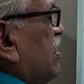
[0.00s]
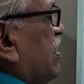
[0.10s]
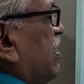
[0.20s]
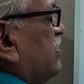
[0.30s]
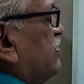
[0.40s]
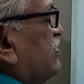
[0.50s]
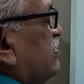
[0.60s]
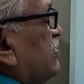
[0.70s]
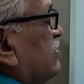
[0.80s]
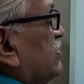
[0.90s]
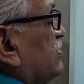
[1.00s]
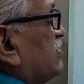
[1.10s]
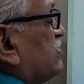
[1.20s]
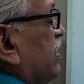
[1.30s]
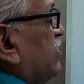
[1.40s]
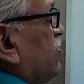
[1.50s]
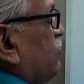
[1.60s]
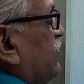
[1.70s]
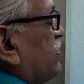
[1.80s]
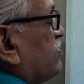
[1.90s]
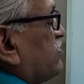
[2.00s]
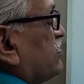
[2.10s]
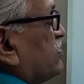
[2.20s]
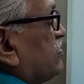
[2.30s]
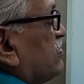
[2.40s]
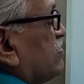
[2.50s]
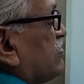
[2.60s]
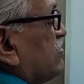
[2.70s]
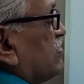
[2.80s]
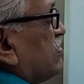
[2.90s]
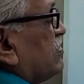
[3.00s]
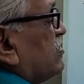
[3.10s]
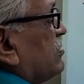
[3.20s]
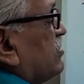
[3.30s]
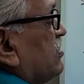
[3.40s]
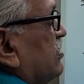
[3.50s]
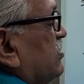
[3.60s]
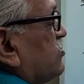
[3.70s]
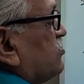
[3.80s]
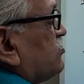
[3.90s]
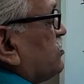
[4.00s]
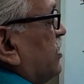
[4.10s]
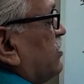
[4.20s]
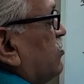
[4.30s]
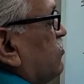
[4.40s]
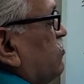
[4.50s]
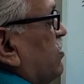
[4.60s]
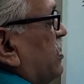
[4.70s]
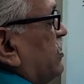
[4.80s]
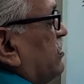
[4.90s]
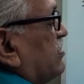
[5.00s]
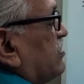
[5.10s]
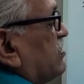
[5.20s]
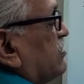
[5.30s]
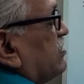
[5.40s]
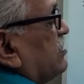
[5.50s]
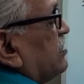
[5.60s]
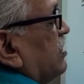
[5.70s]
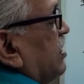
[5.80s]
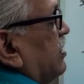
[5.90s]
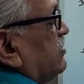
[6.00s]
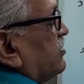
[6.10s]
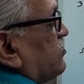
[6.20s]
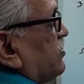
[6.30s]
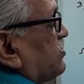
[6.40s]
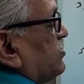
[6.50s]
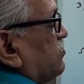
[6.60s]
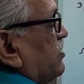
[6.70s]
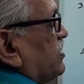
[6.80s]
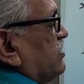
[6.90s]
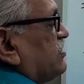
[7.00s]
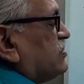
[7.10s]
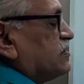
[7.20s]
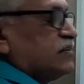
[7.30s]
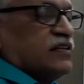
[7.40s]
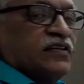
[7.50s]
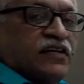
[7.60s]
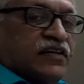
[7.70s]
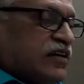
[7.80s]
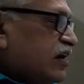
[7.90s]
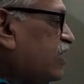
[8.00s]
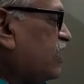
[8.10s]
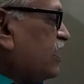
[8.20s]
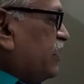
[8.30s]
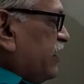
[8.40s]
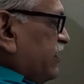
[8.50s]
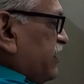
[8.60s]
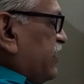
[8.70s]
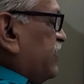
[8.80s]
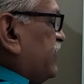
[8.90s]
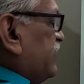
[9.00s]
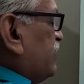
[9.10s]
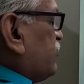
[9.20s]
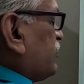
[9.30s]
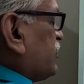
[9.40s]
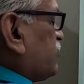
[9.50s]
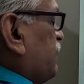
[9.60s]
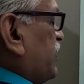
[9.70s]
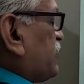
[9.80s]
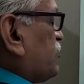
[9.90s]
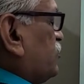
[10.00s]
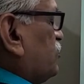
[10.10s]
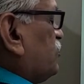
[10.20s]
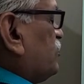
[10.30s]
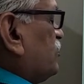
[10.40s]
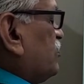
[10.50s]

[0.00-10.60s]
as sin of x into sin of y as equation 1. Integrating it with respect to